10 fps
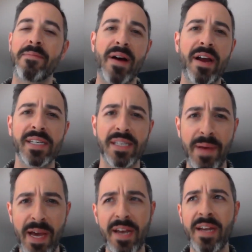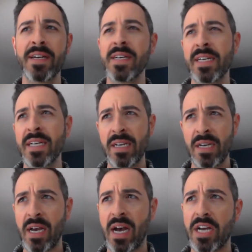Mada Zapeta,
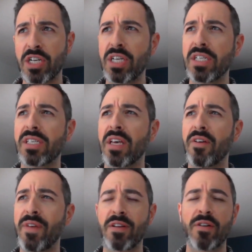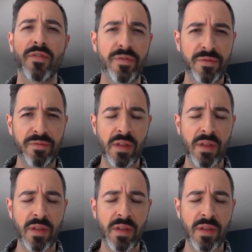she's the founder of